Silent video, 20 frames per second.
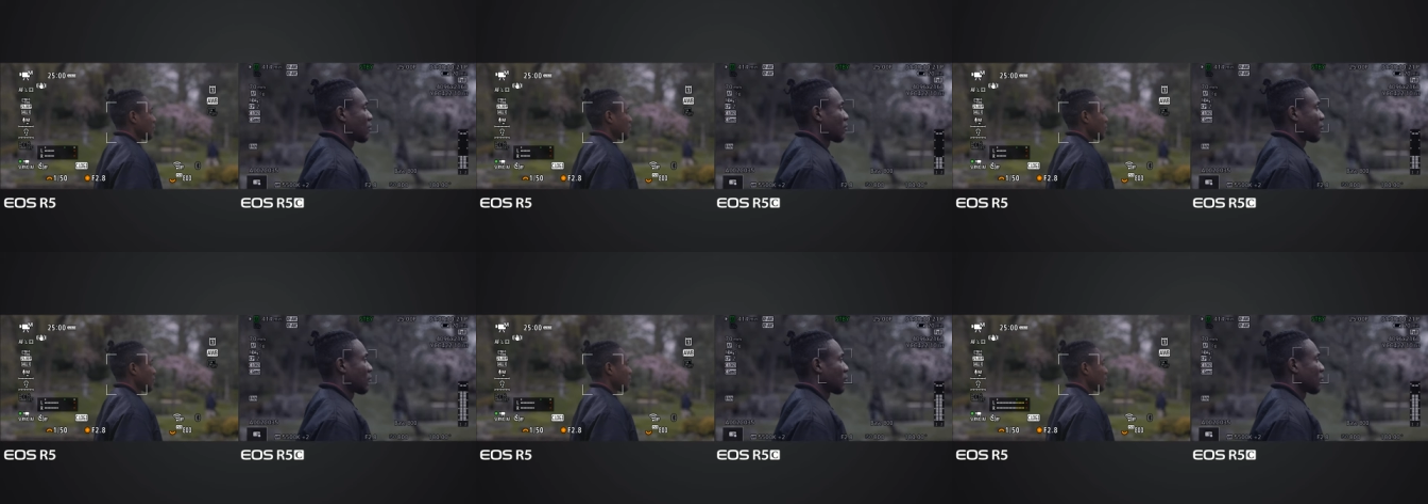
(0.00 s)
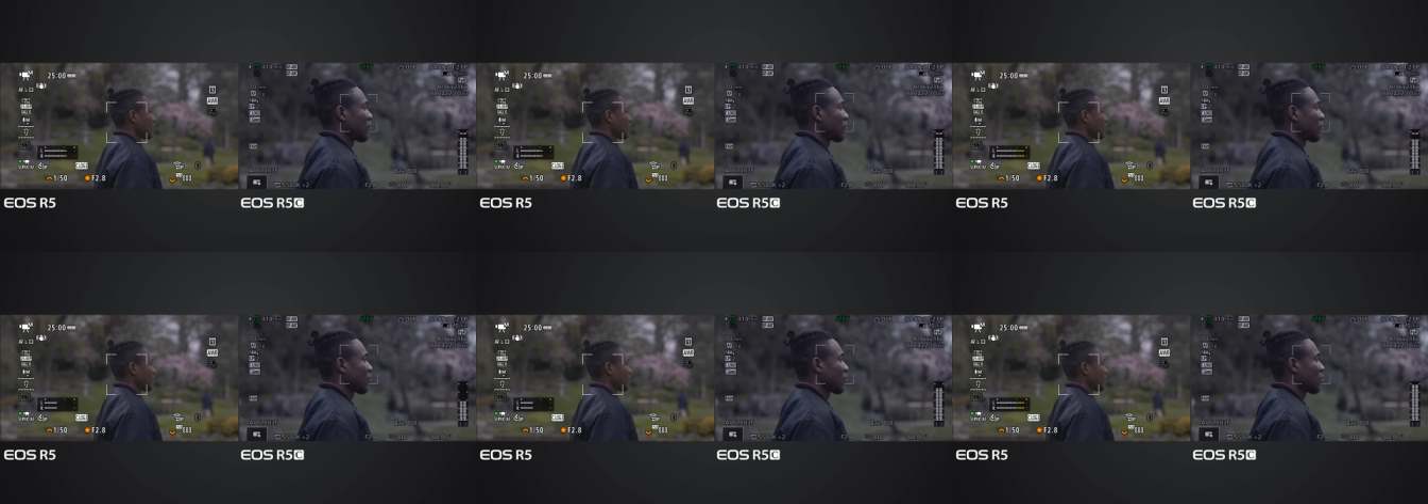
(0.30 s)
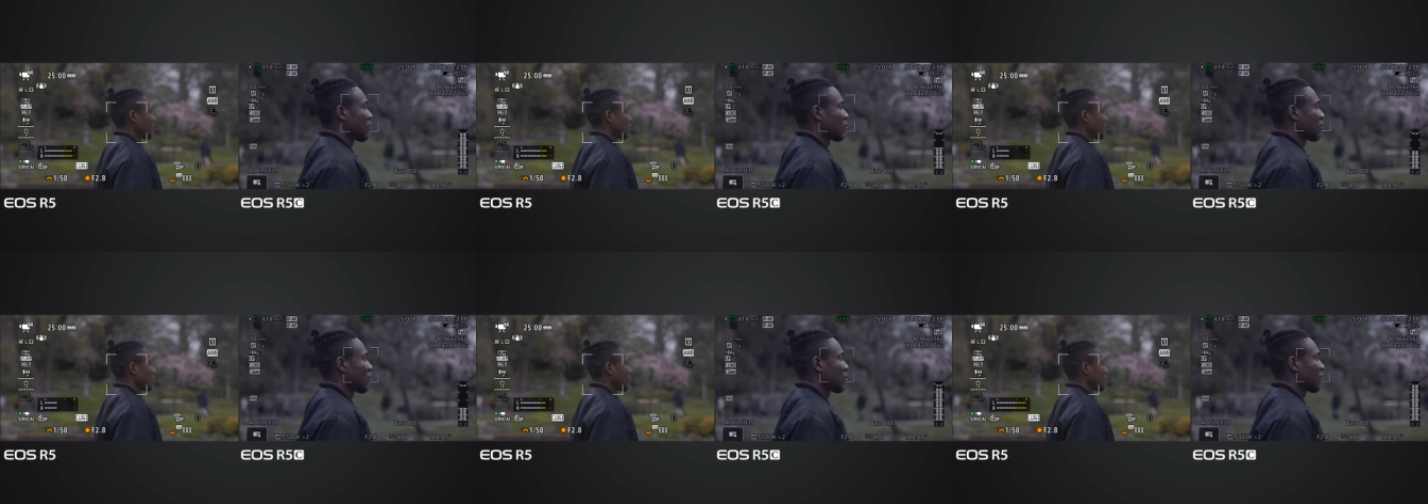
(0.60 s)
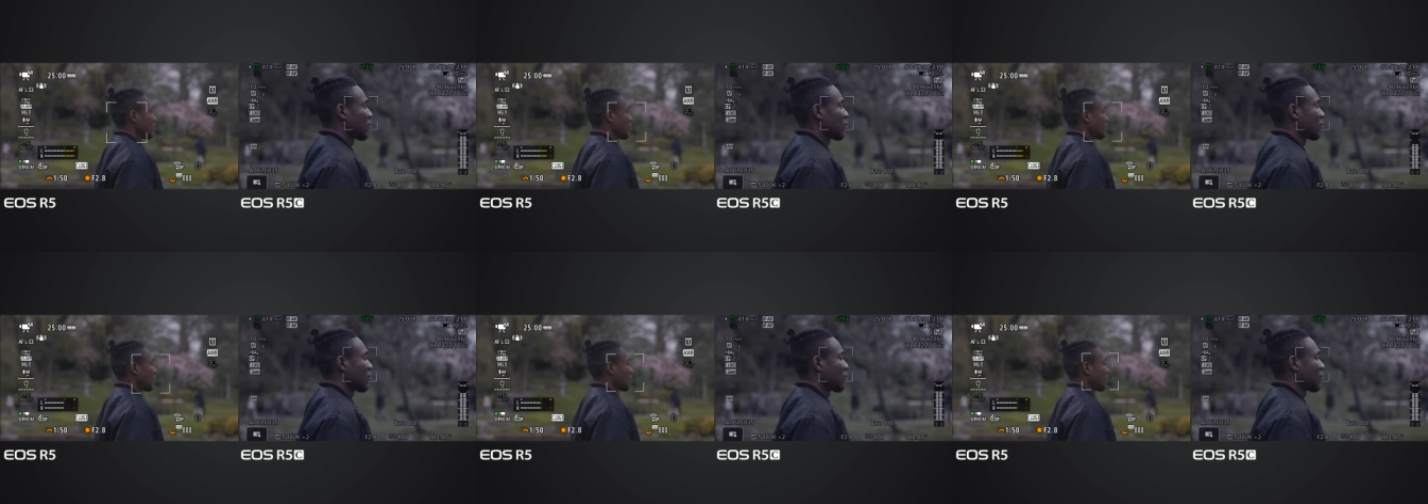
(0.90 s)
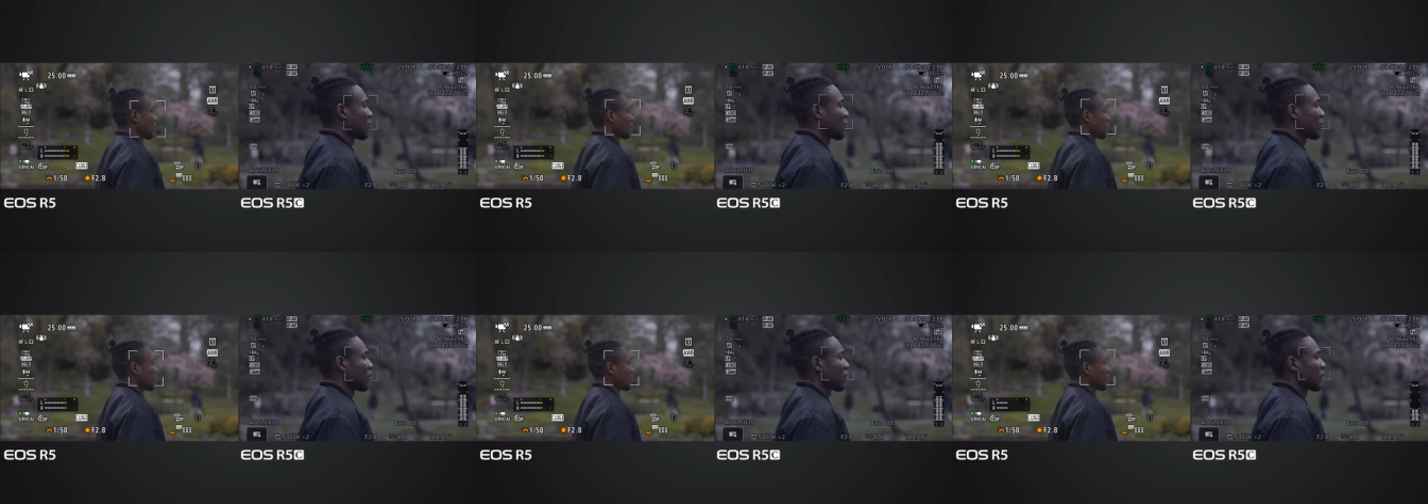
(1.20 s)
the EOS R5
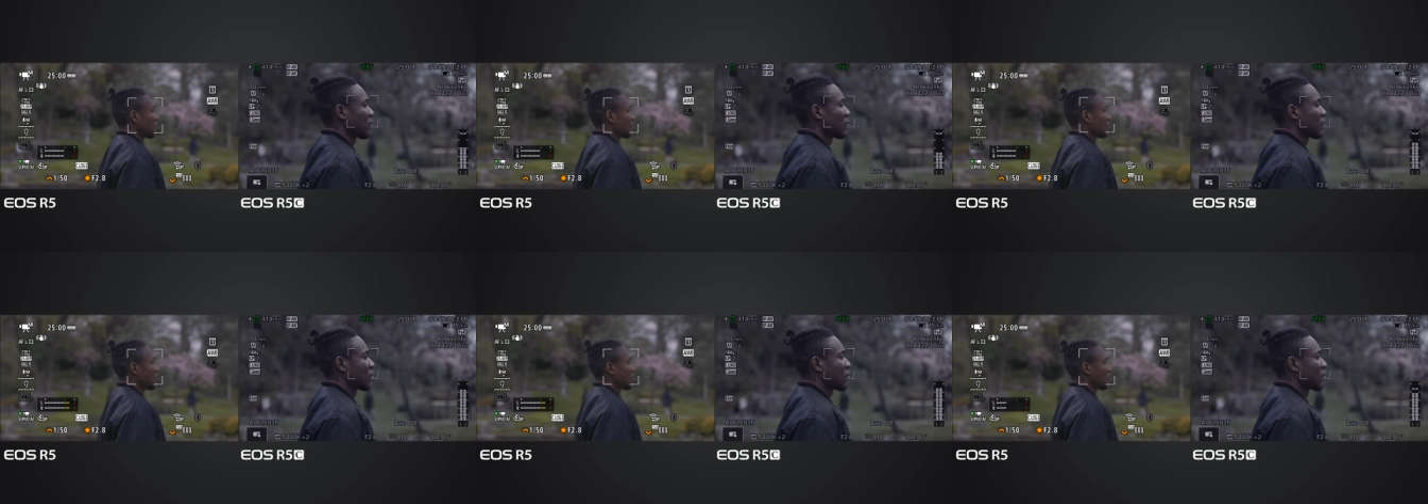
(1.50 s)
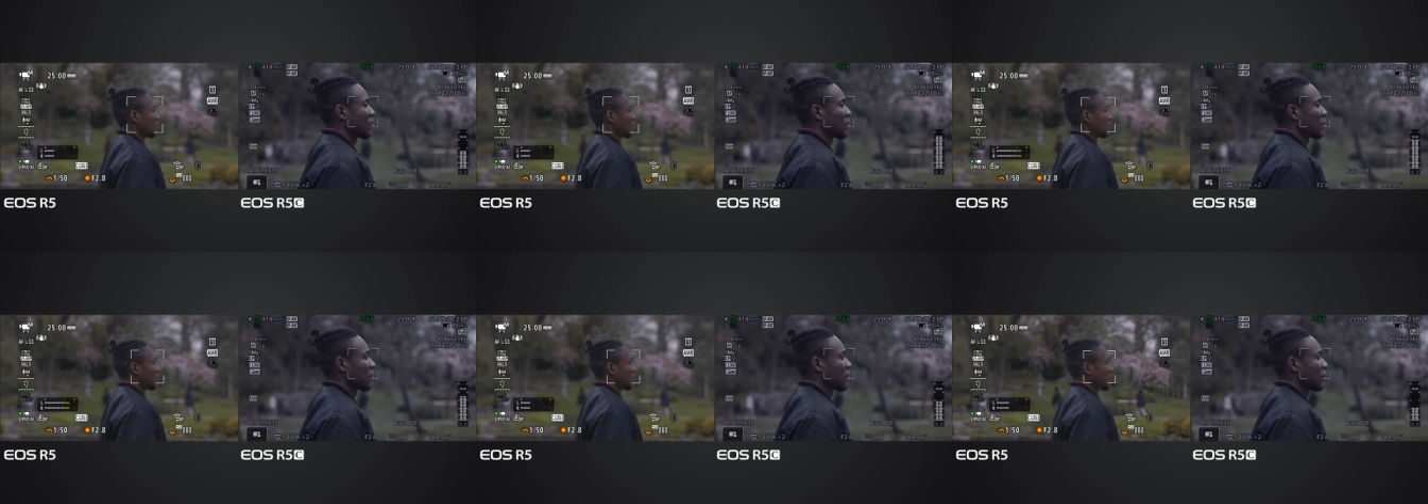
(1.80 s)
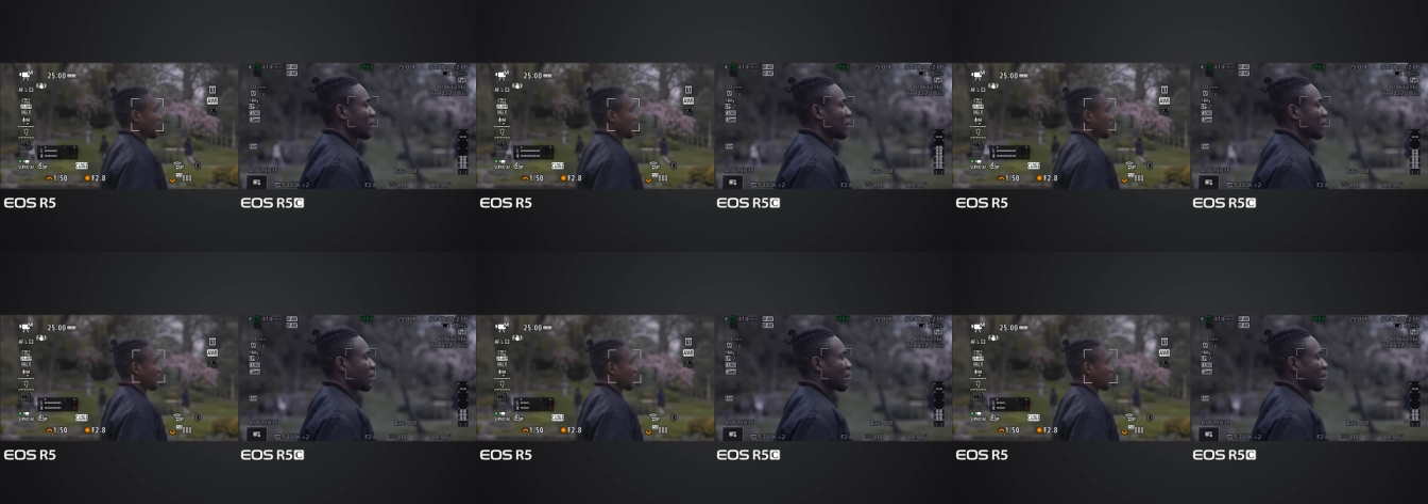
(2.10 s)
and also the R5C is